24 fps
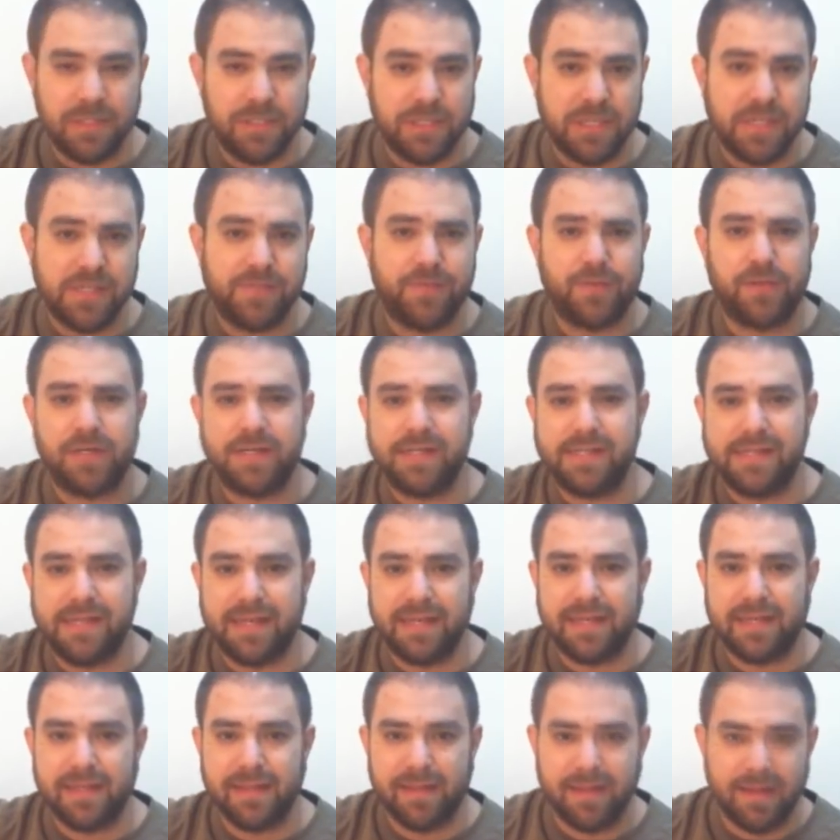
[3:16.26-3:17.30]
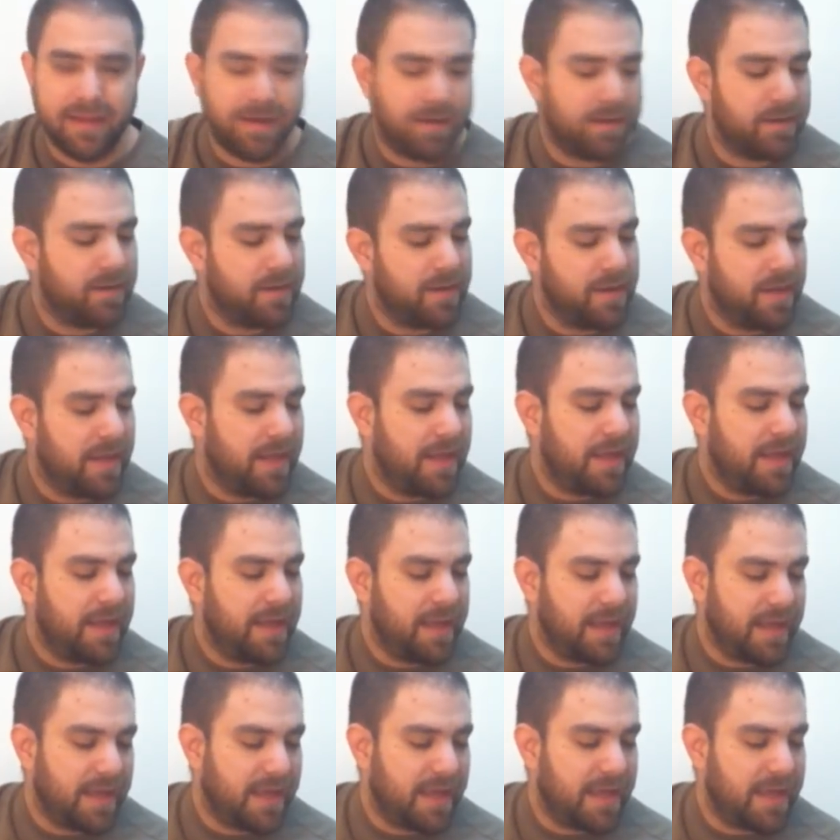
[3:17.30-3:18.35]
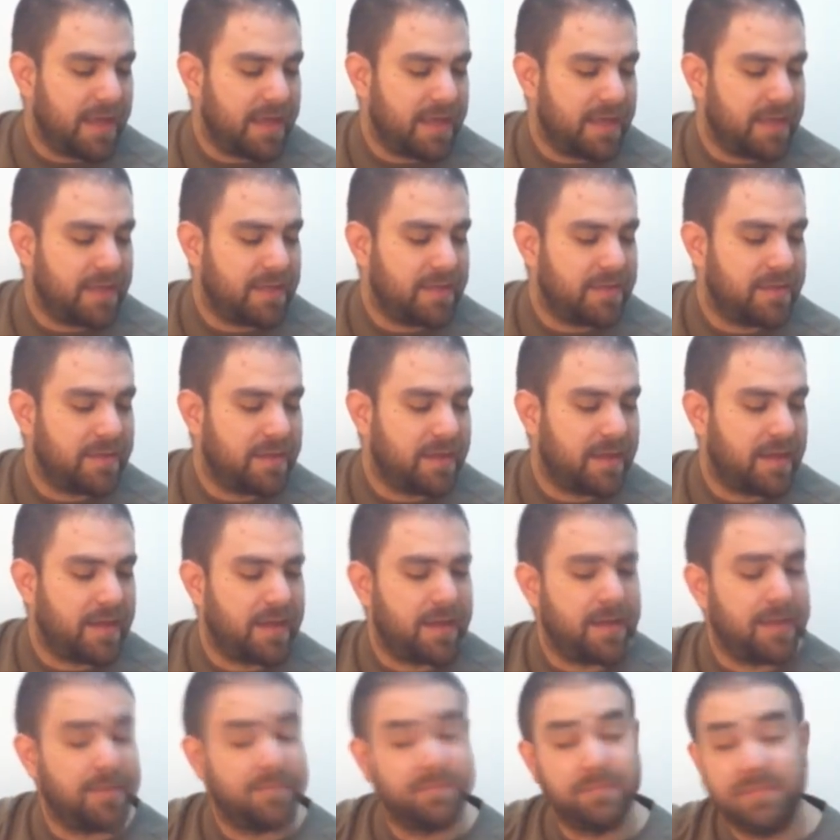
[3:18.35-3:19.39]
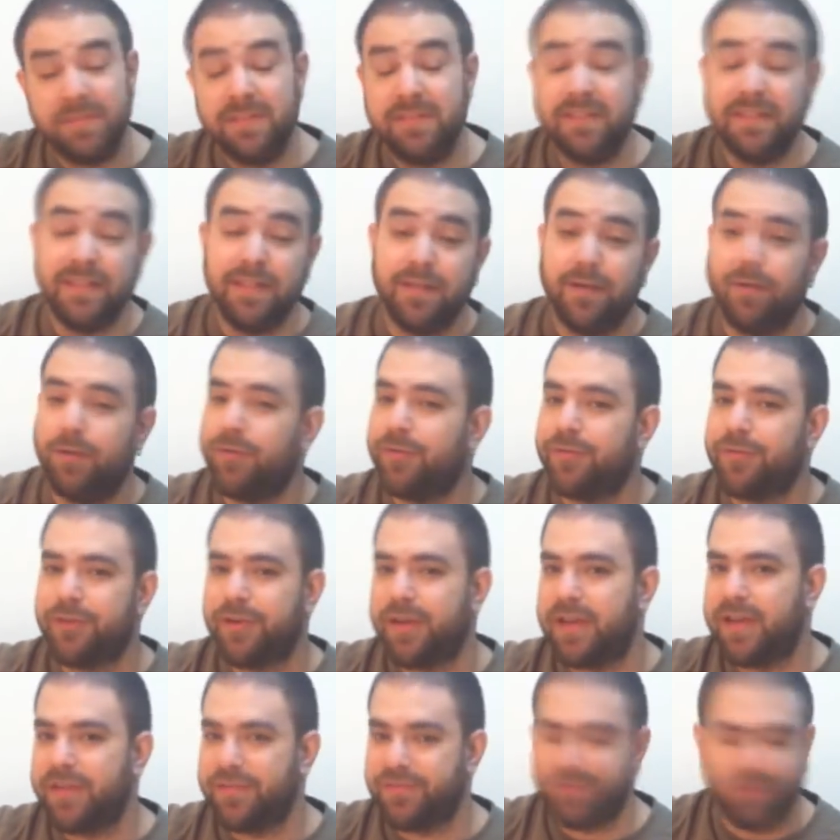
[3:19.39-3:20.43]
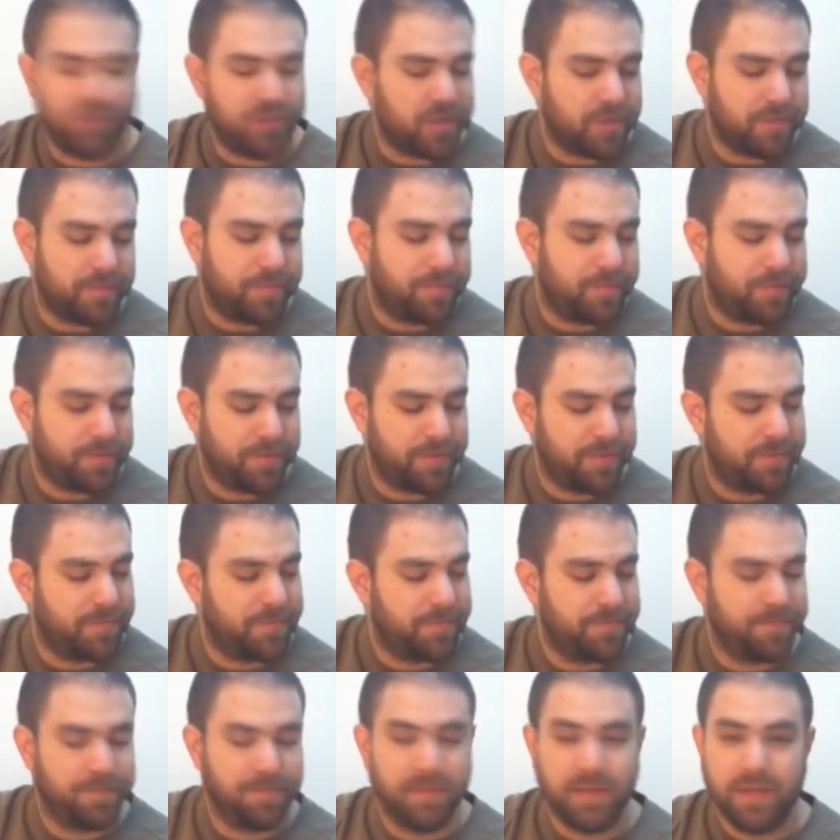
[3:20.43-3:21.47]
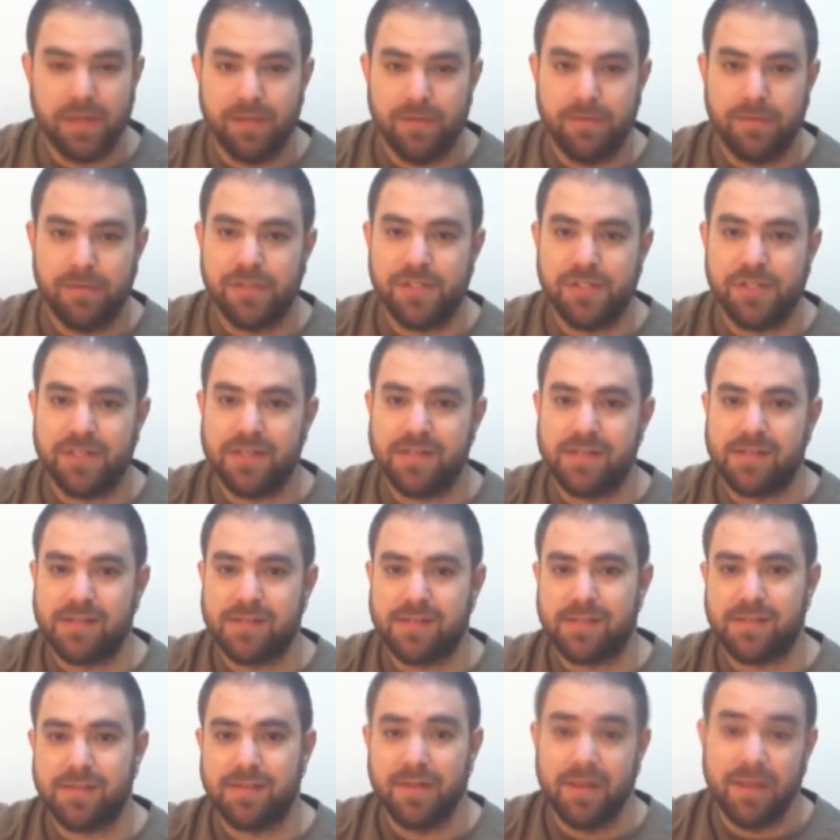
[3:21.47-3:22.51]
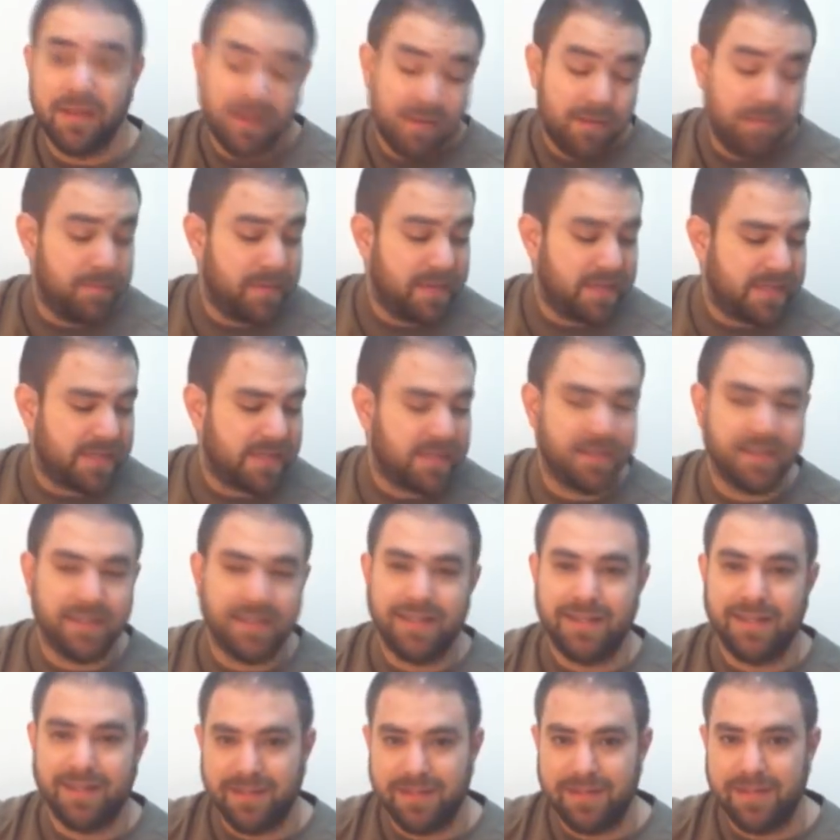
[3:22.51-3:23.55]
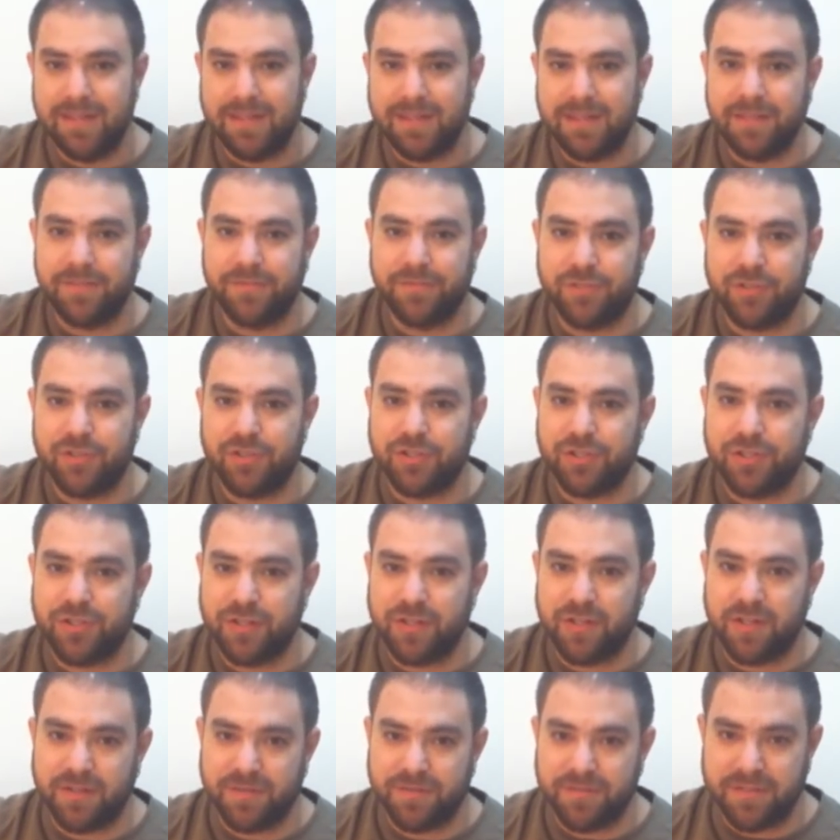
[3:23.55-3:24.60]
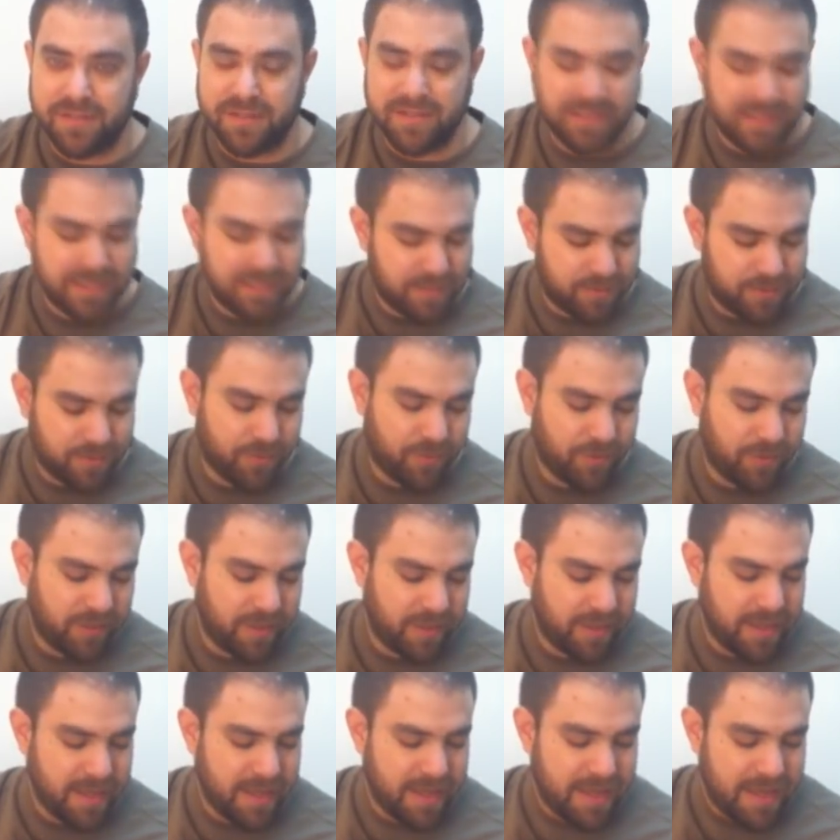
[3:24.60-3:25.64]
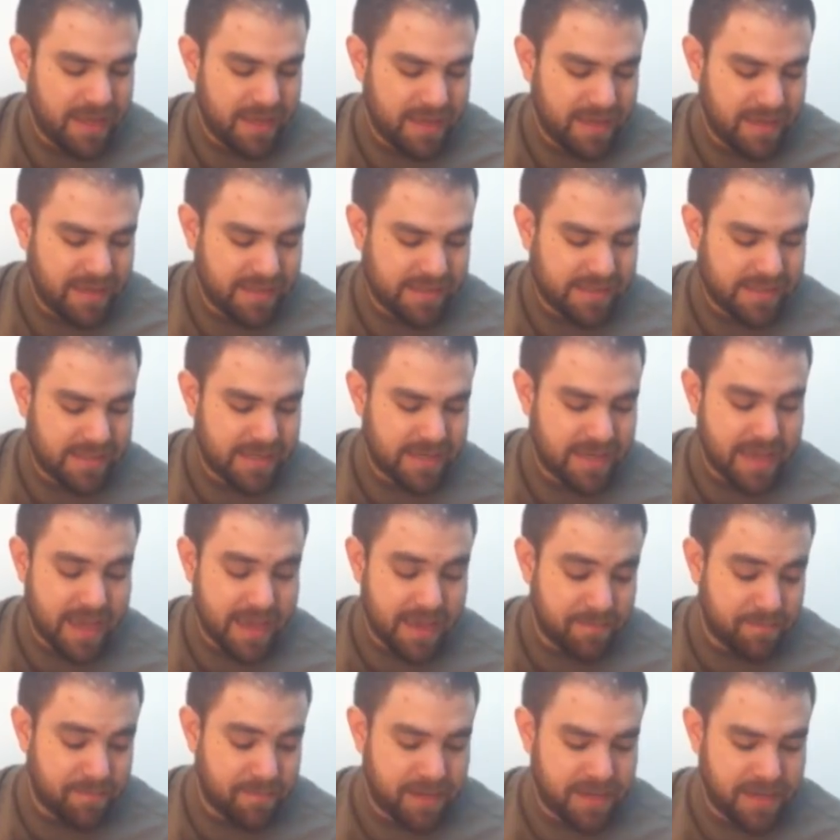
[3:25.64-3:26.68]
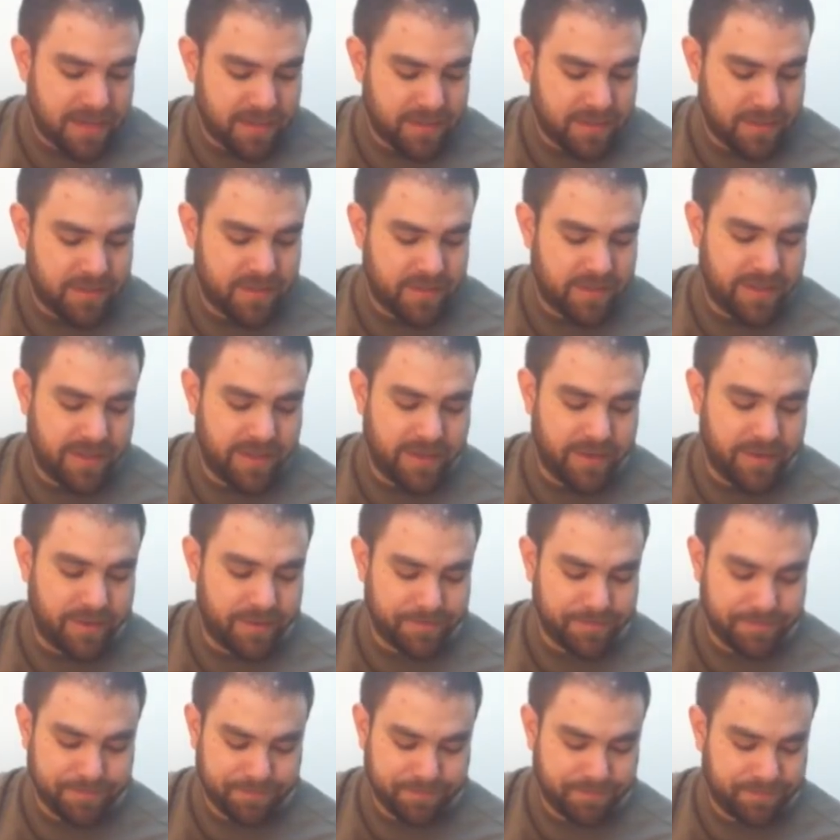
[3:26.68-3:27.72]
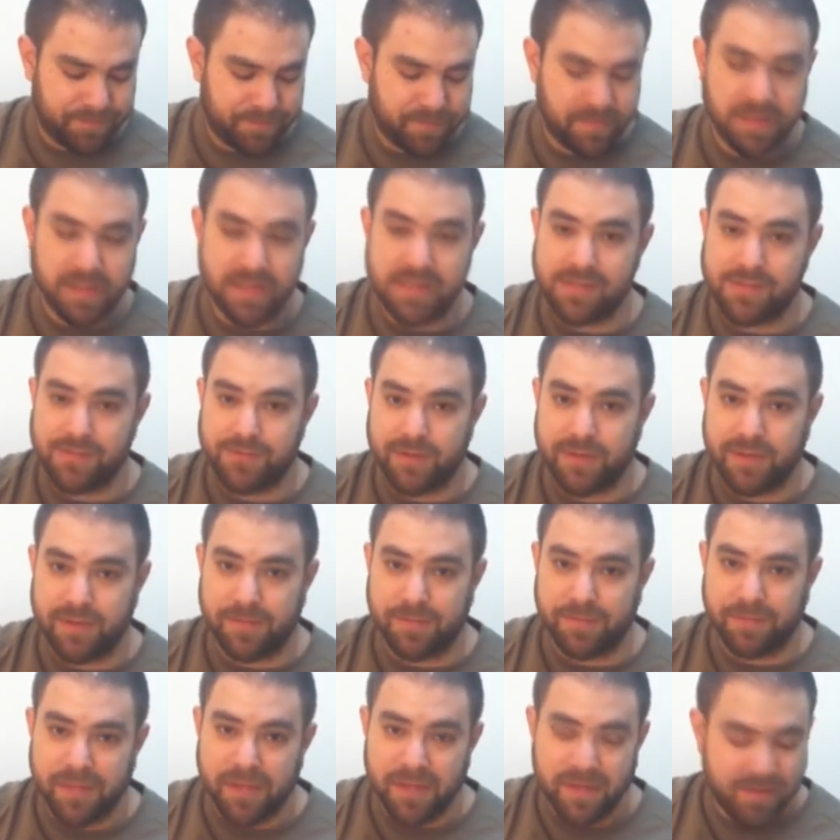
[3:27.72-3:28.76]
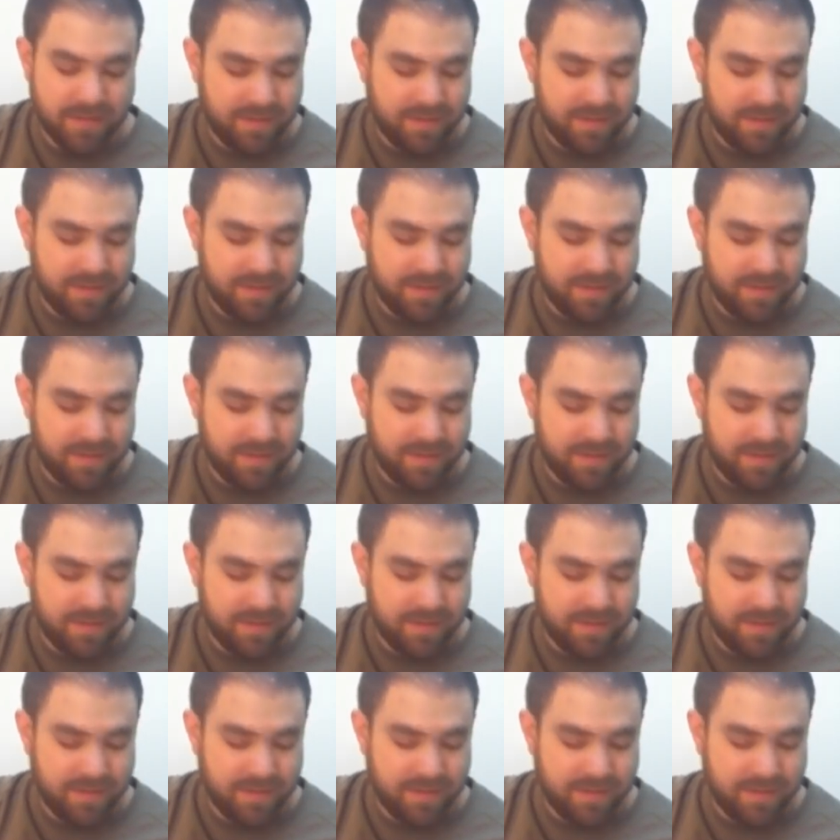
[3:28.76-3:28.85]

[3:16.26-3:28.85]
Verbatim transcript: Just for a second there and um, D over F sharp, which is basically an inversion of the D chord, and it's got a minor here as well.